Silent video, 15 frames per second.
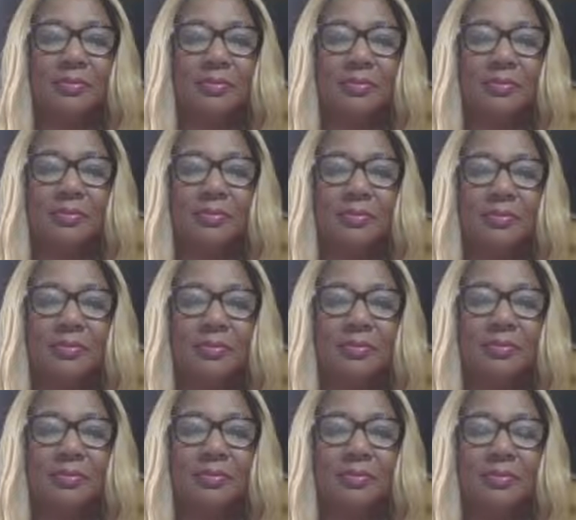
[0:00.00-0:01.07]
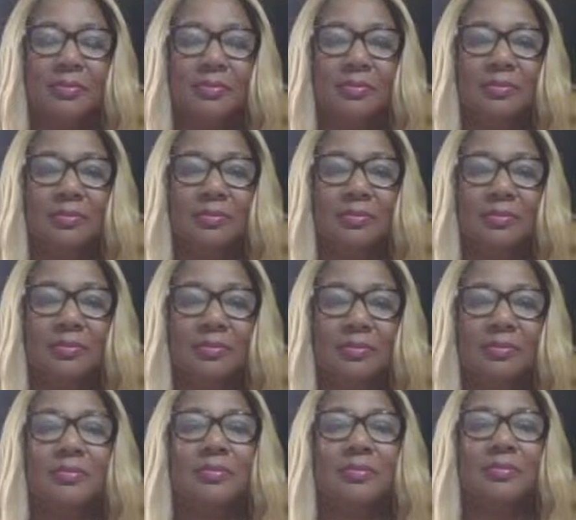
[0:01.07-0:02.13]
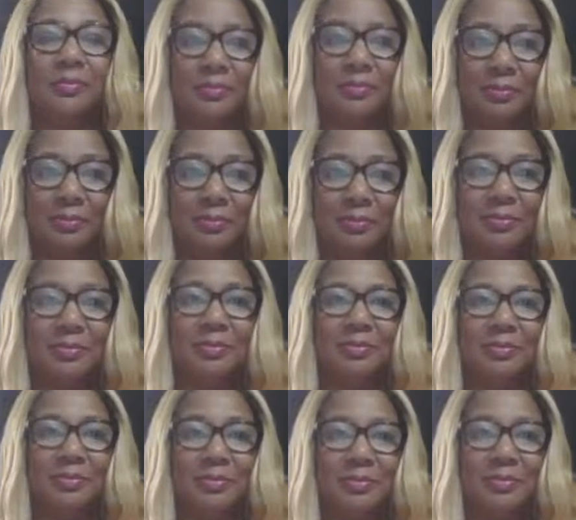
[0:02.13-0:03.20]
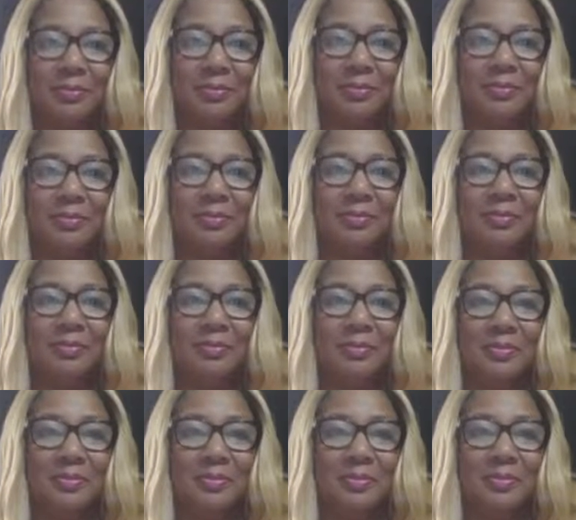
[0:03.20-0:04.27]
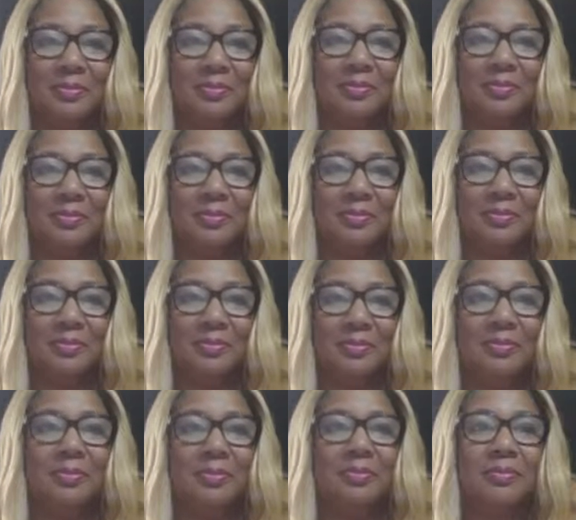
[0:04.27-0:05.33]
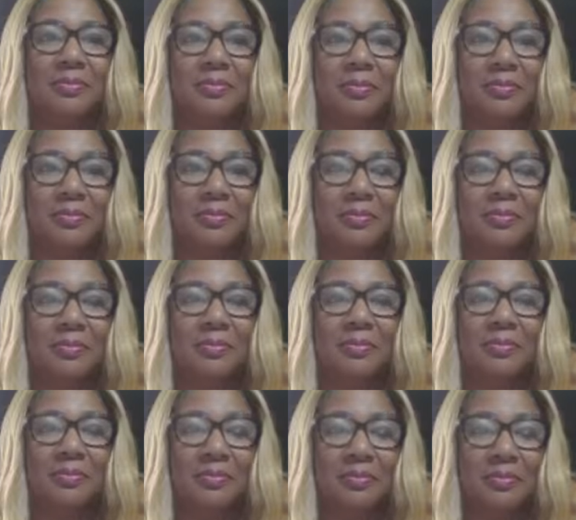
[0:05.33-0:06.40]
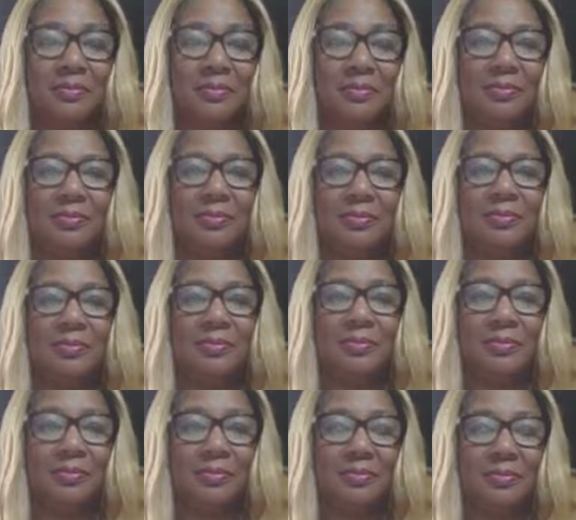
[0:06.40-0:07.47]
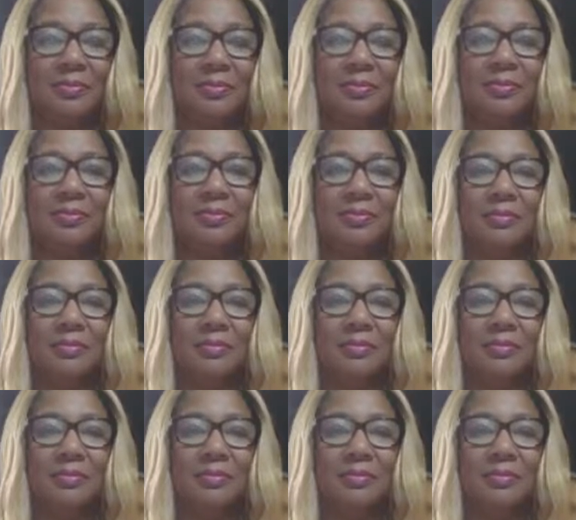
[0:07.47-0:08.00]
No words are spoken by the person on screen.